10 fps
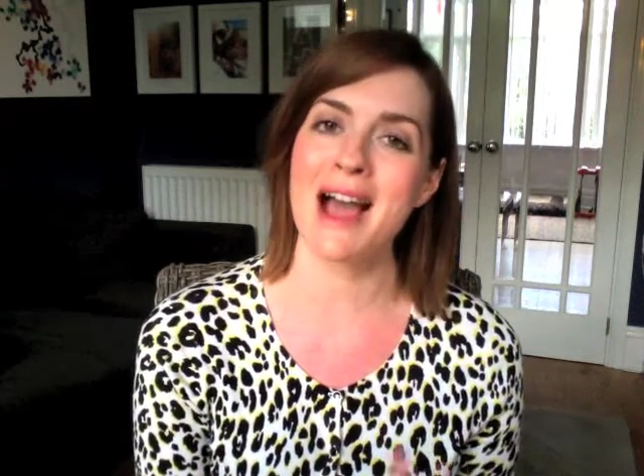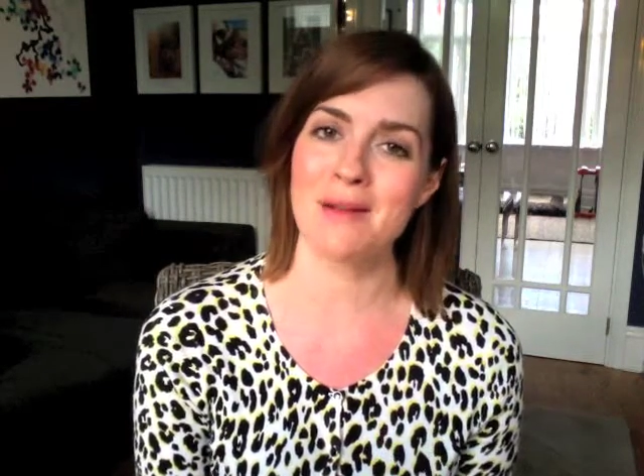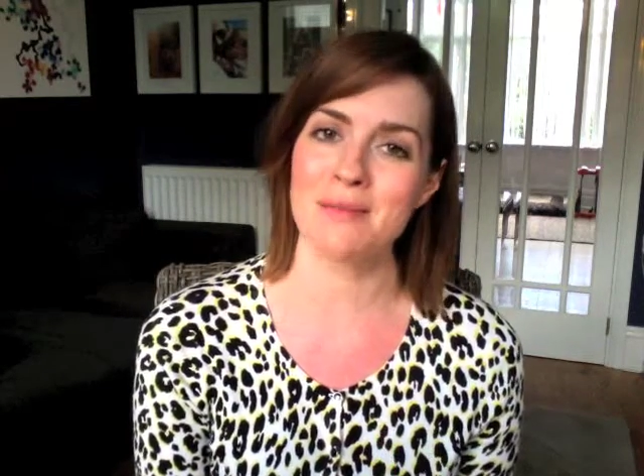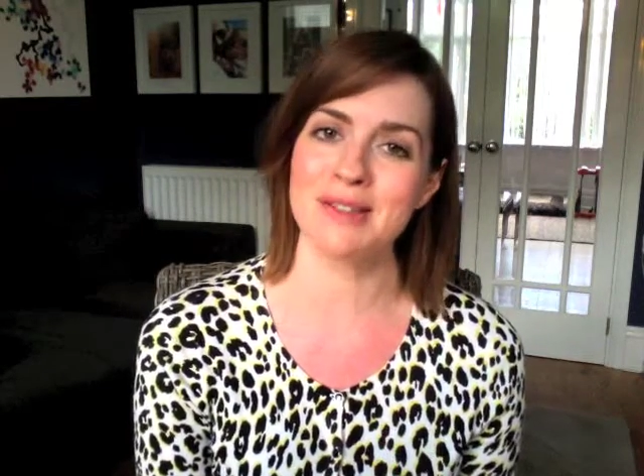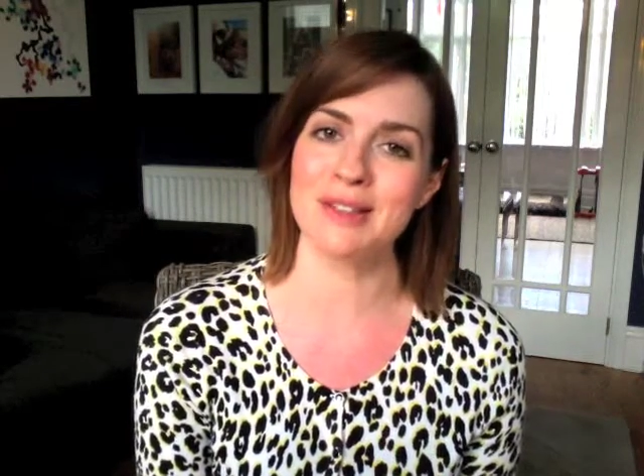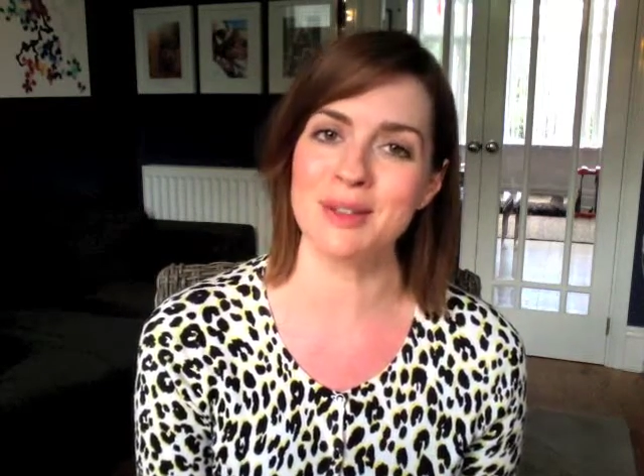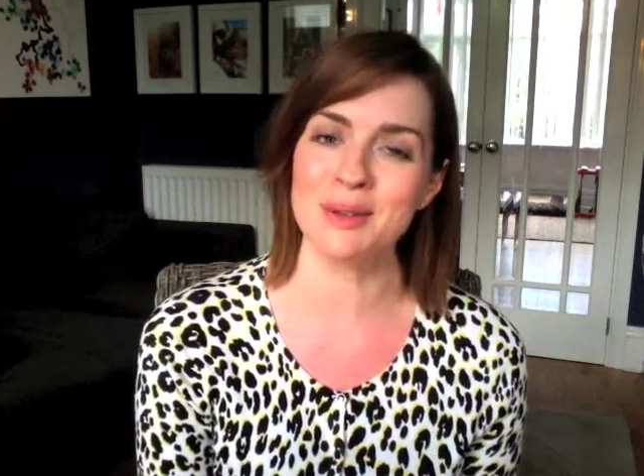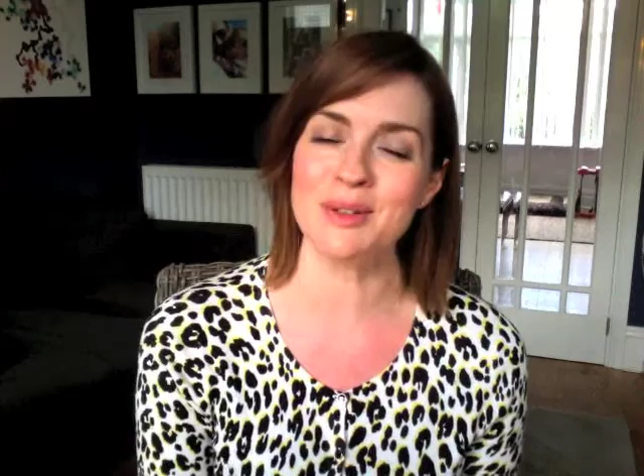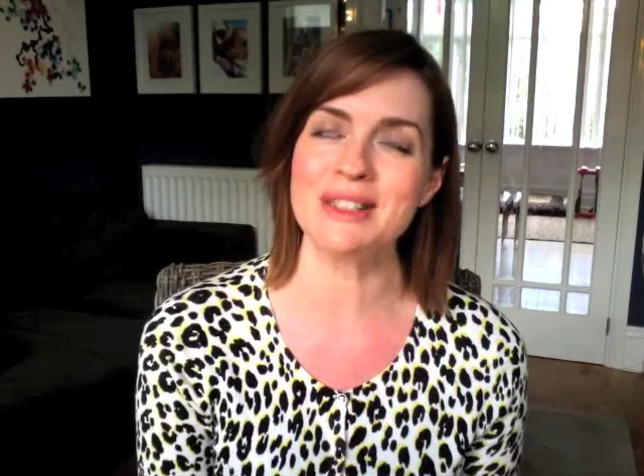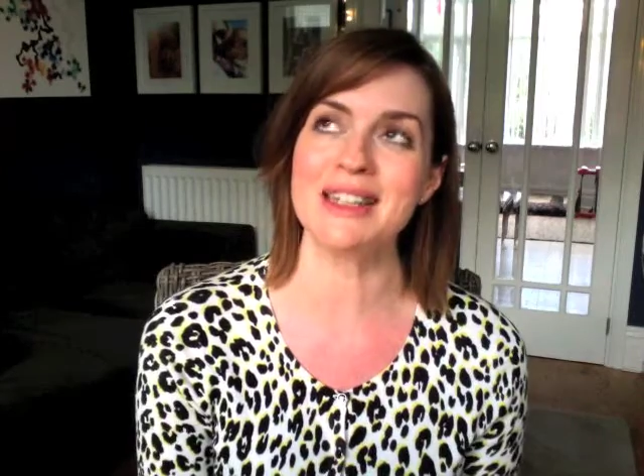
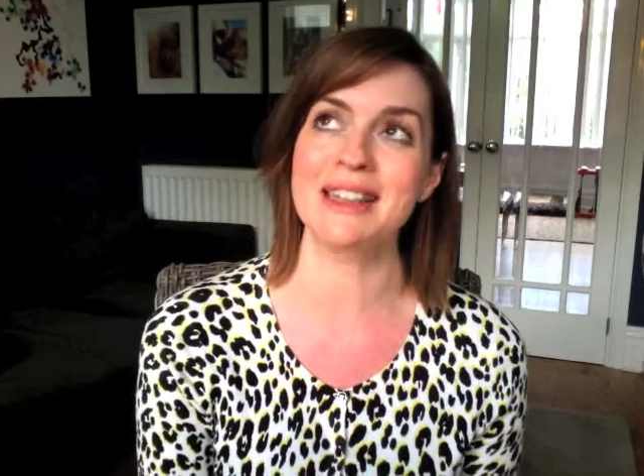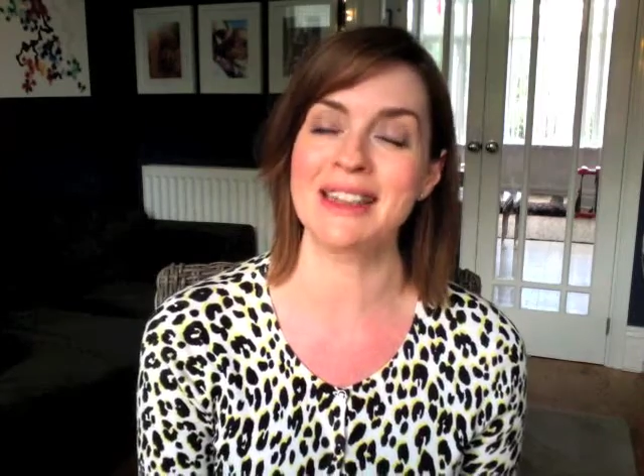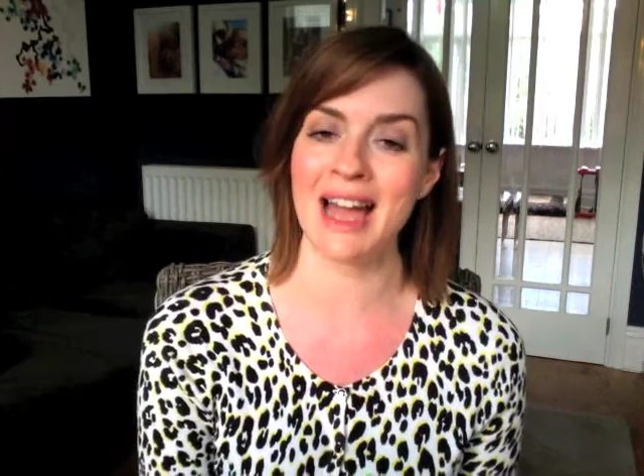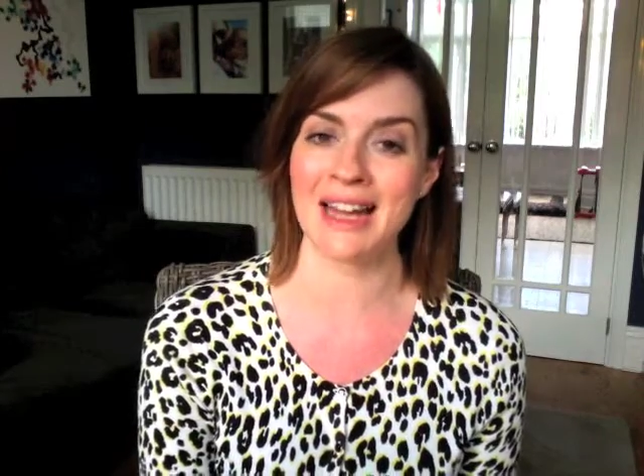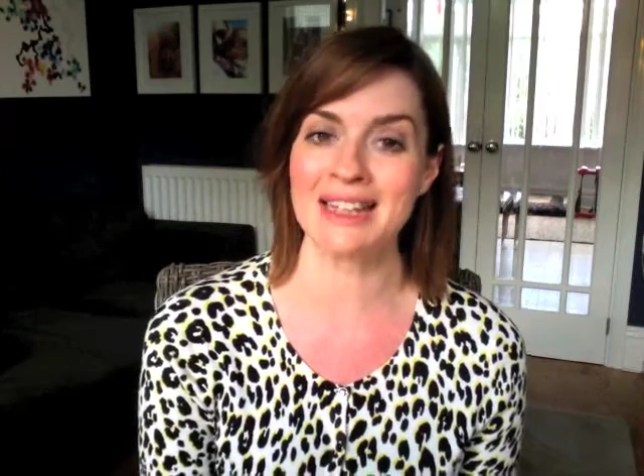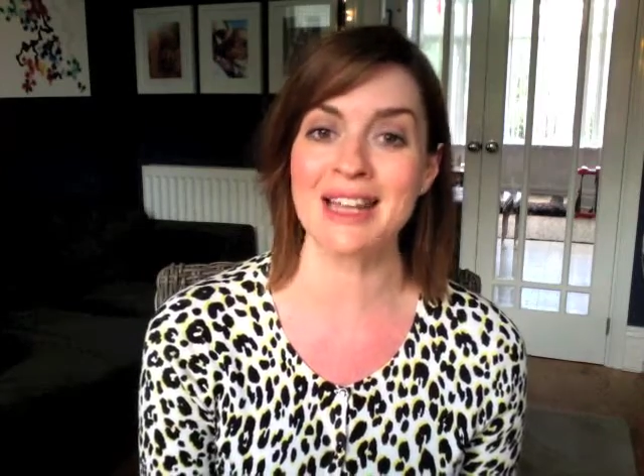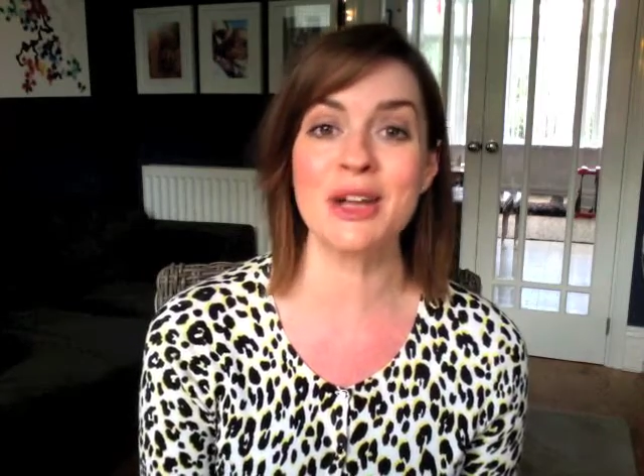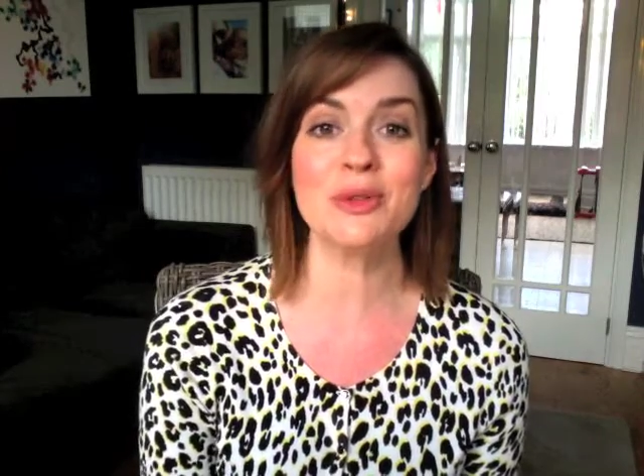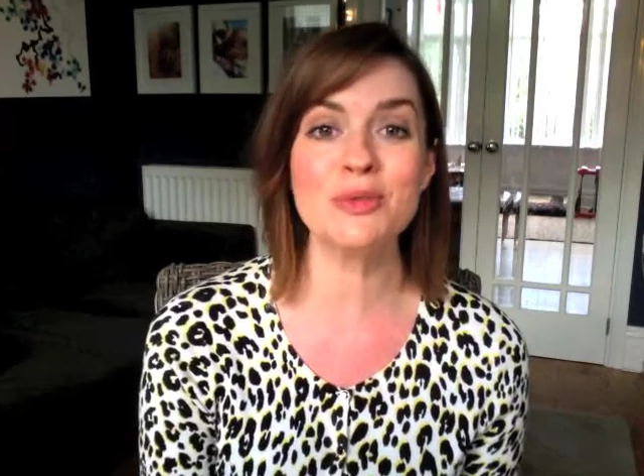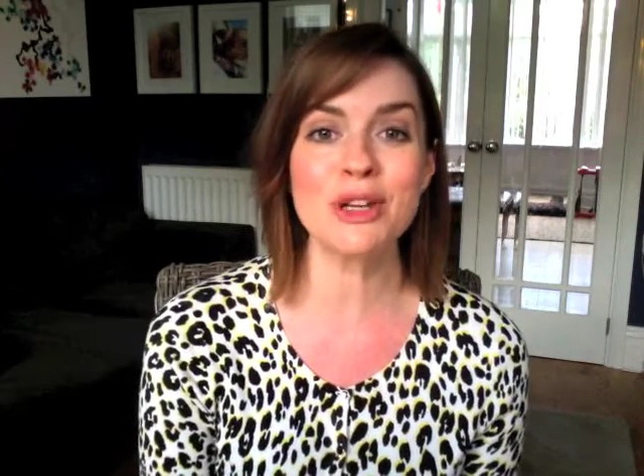absolute delight
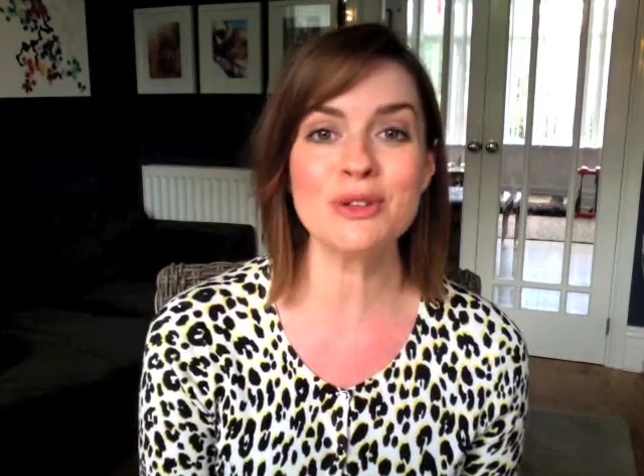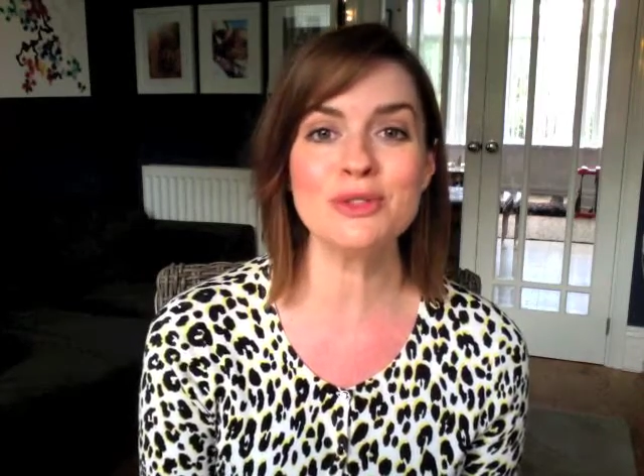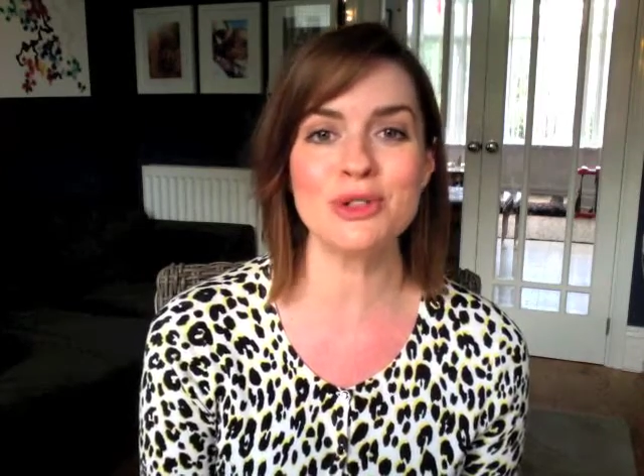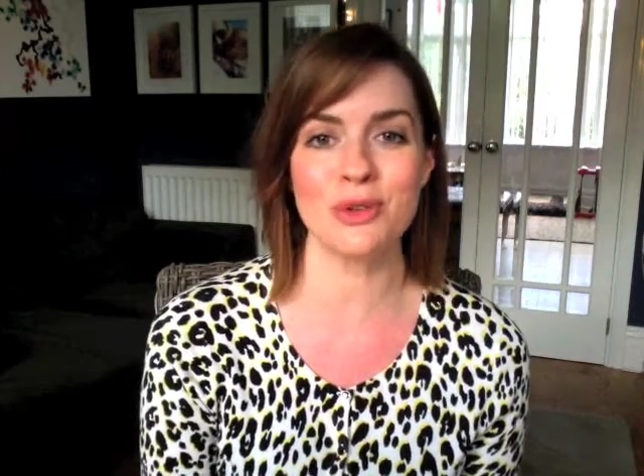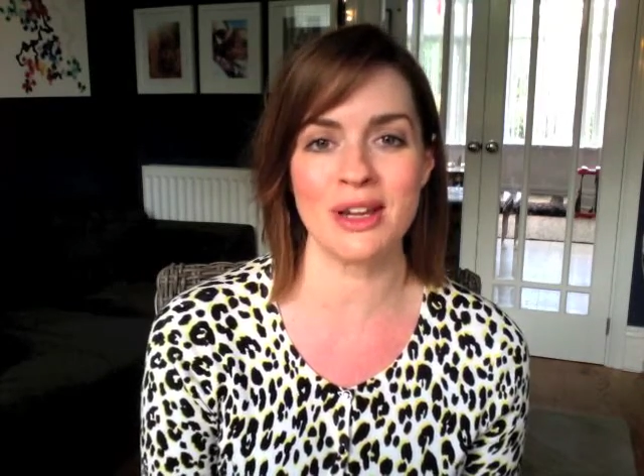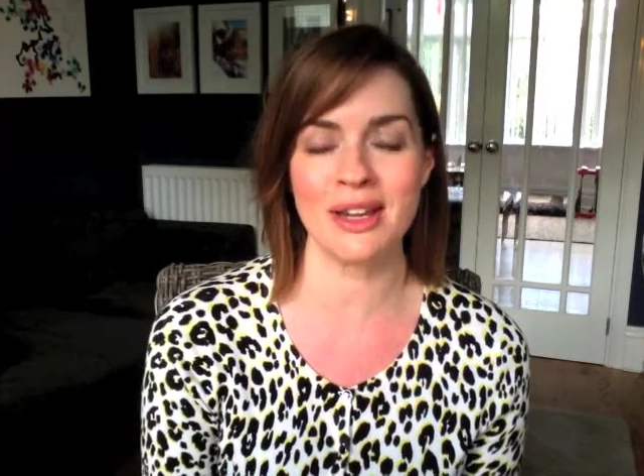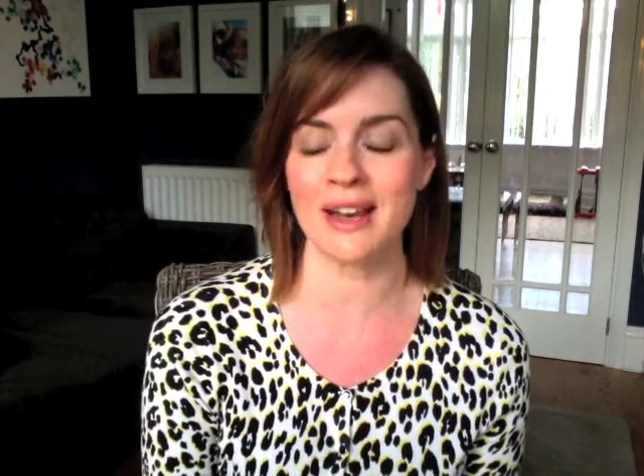and a real treat,